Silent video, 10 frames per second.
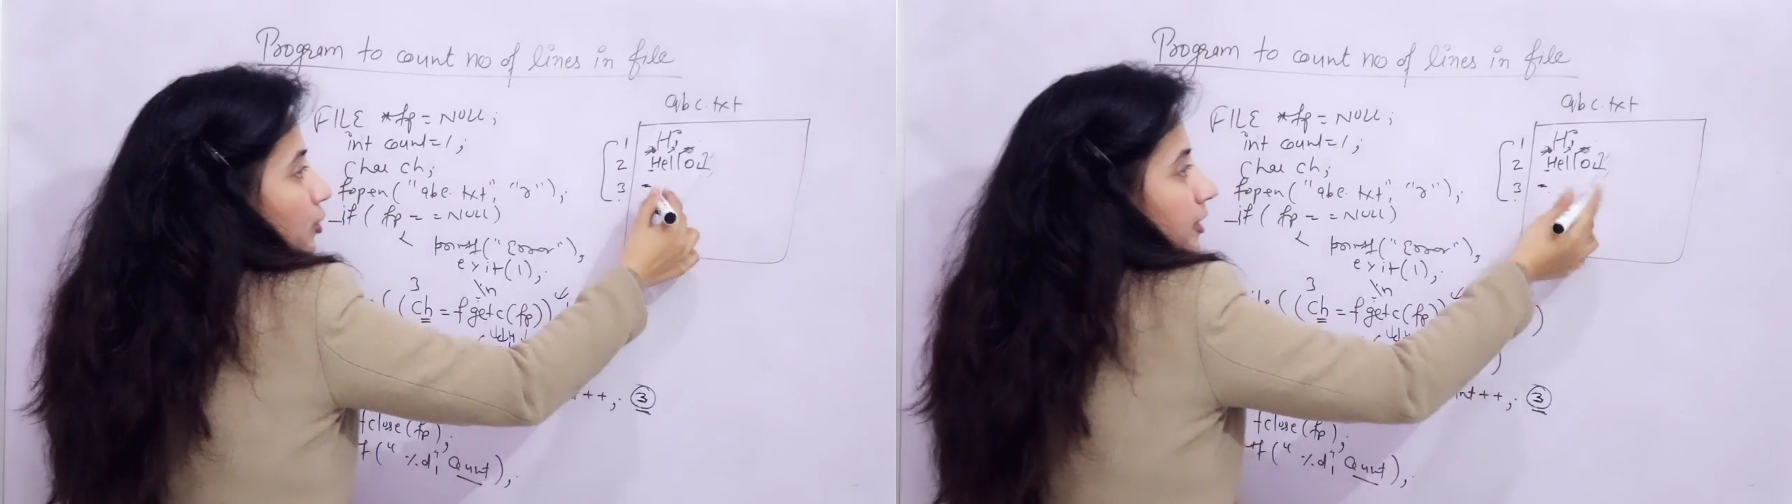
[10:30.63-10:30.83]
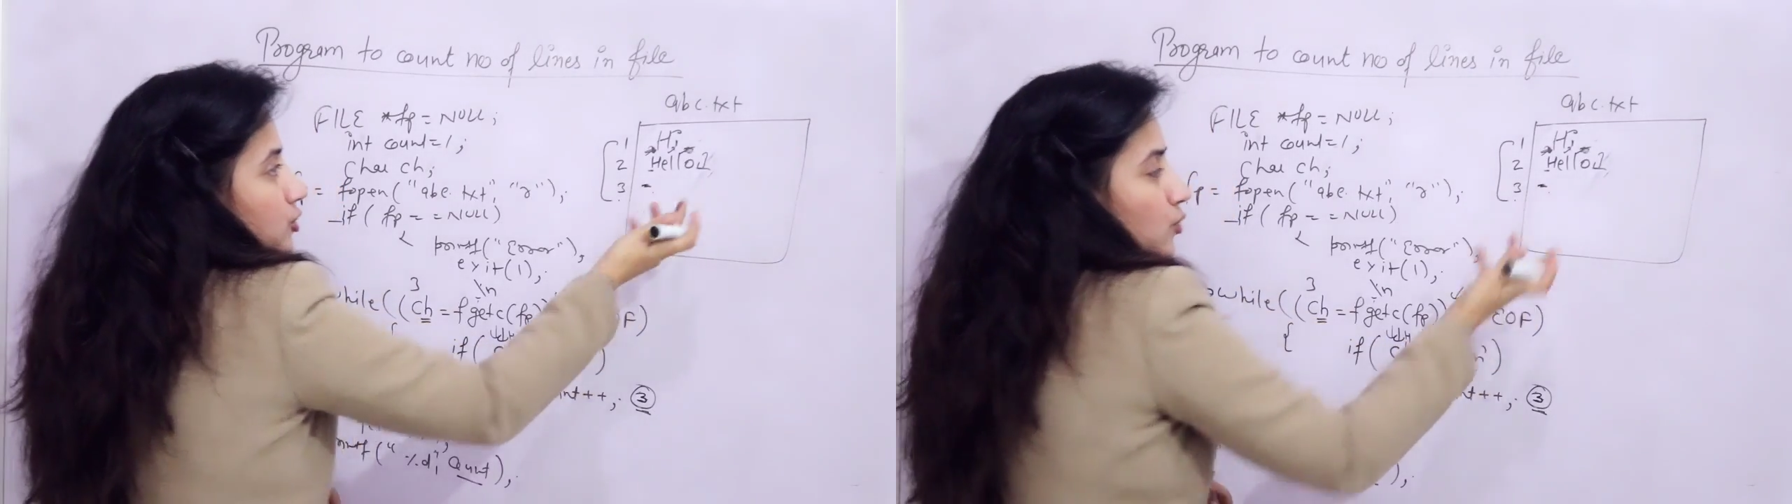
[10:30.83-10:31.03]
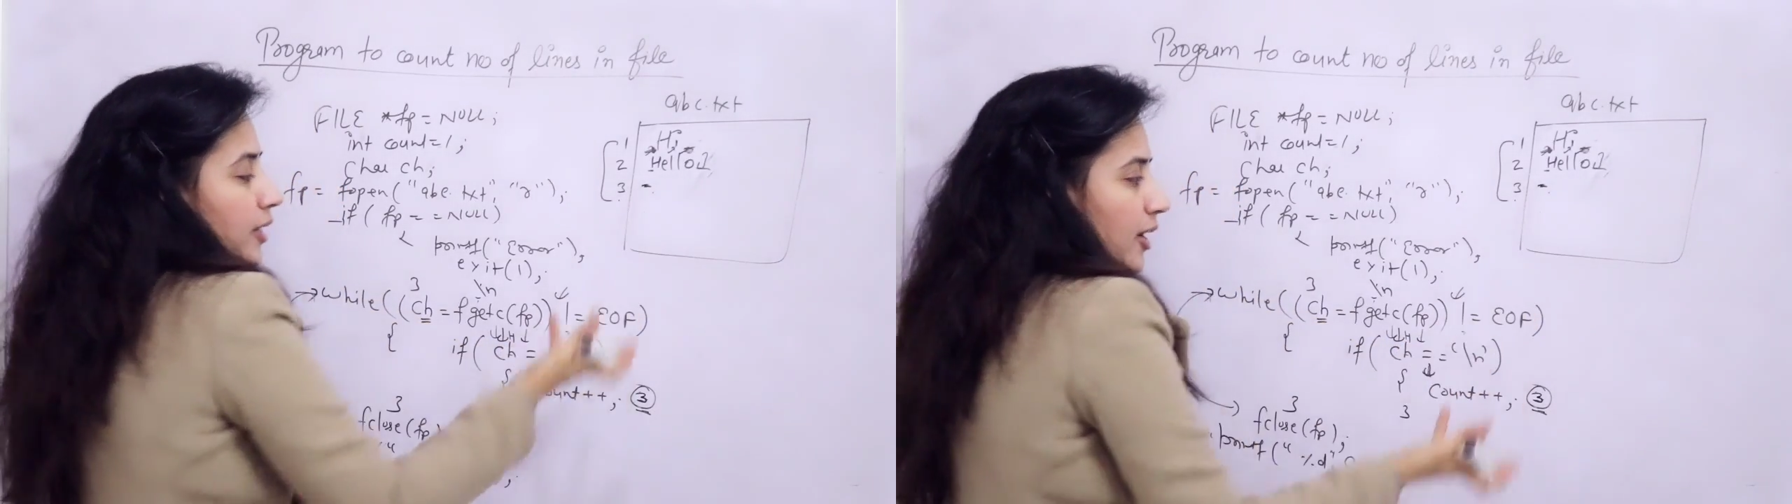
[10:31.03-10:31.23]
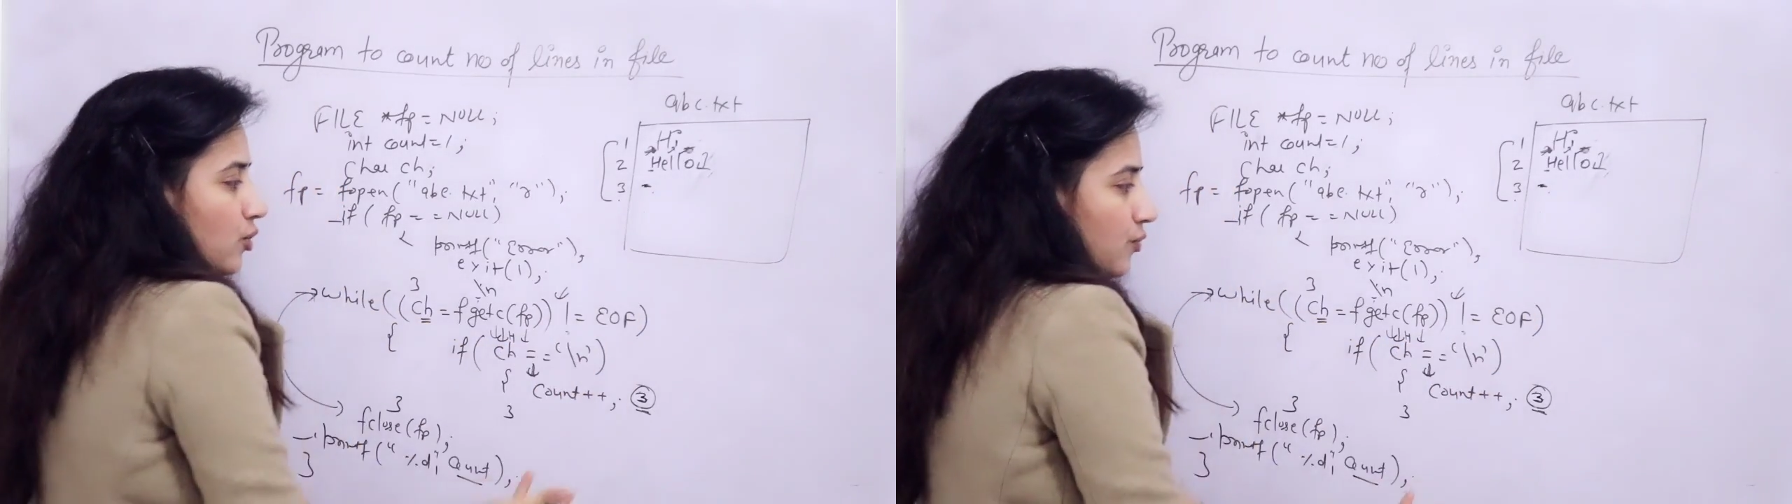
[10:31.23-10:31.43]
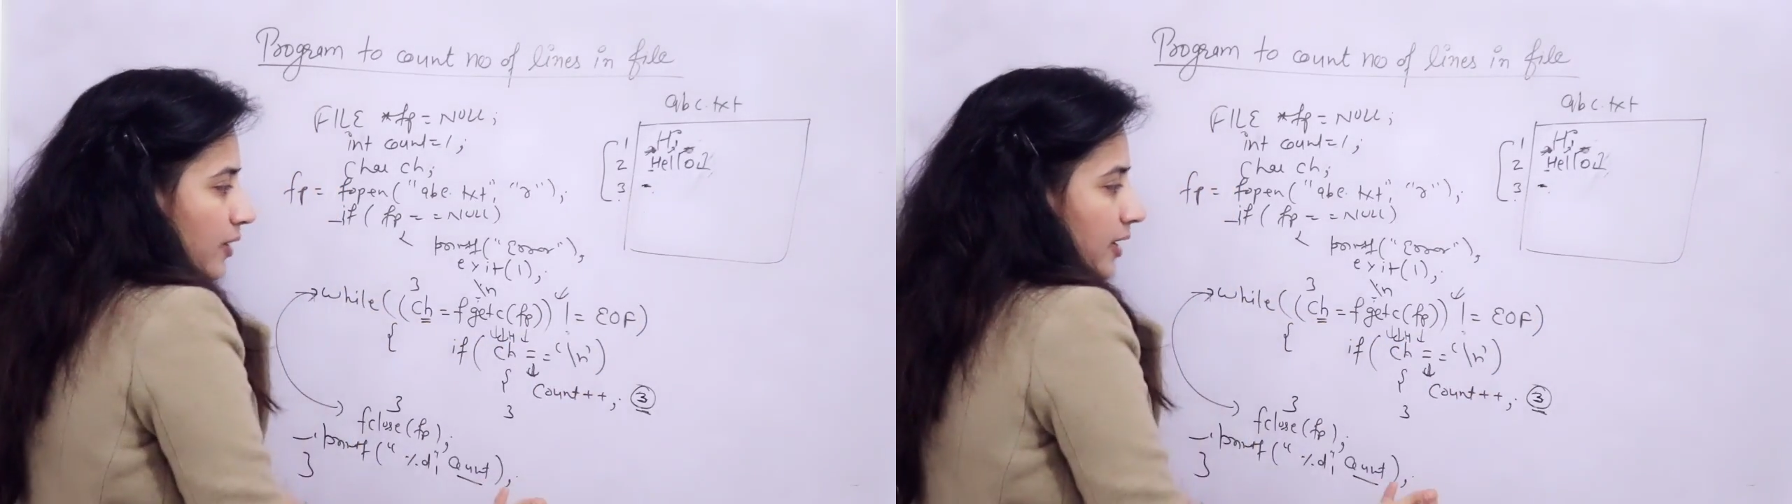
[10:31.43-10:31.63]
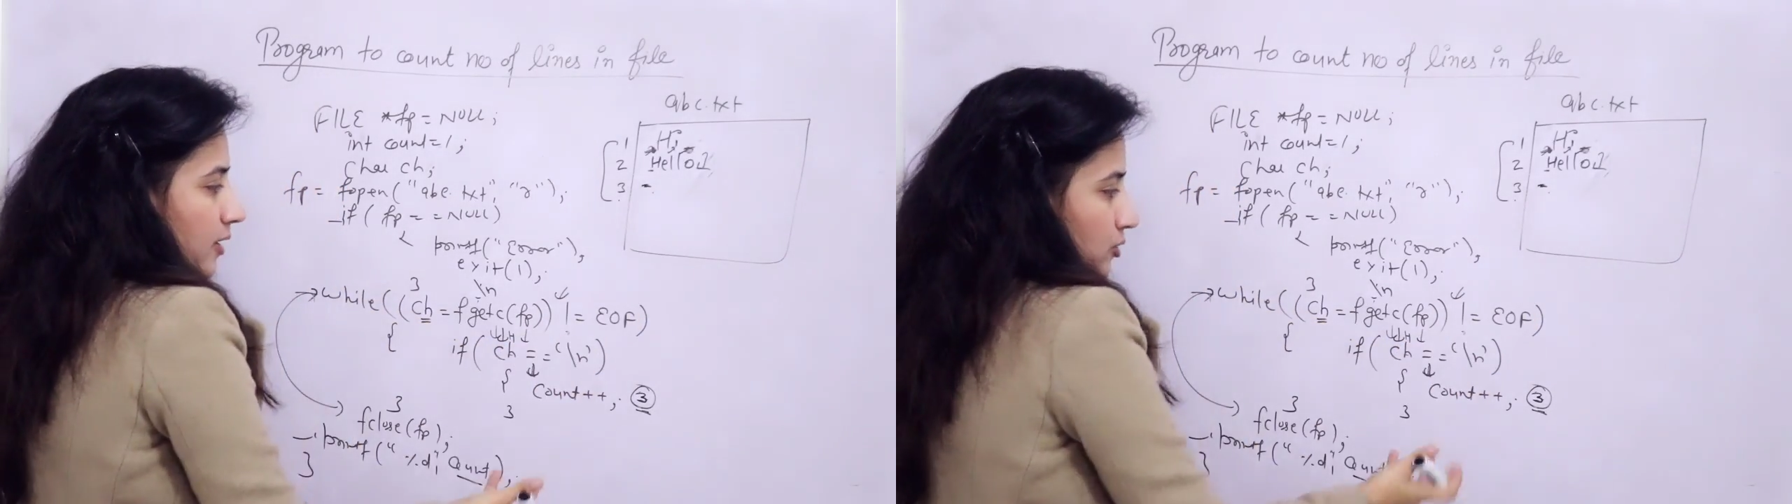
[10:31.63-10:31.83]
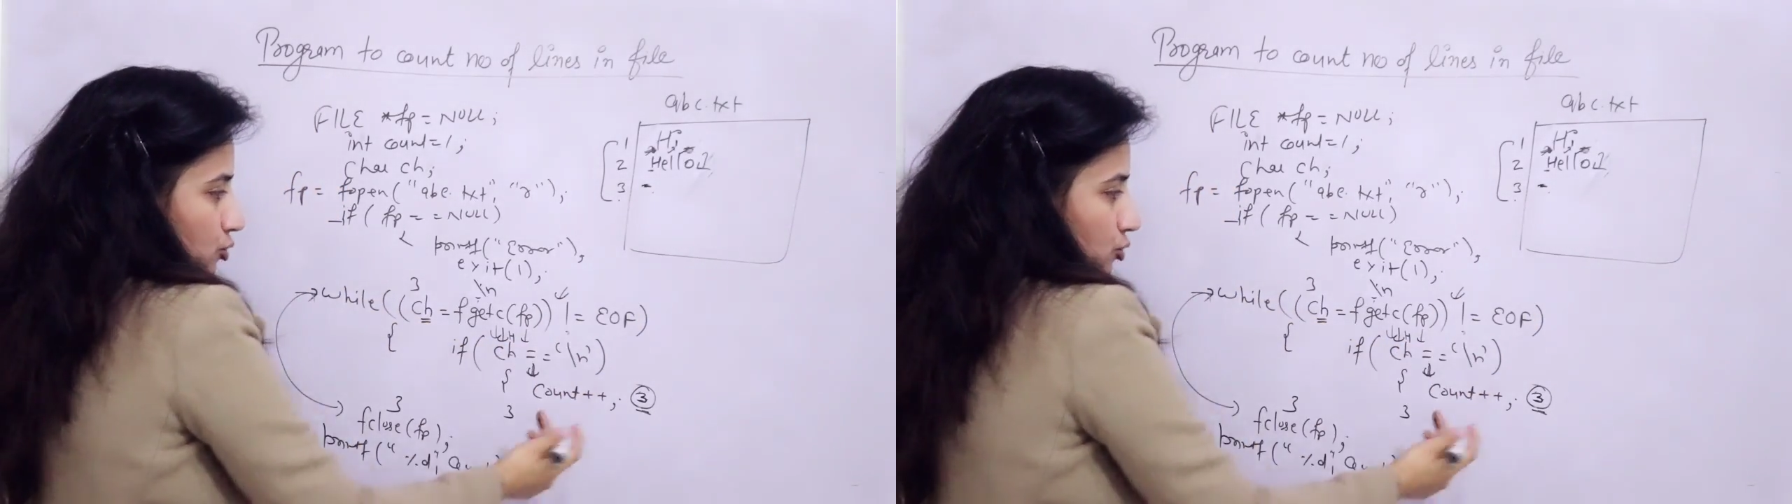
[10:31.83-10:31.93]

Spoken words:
it is what? End of file.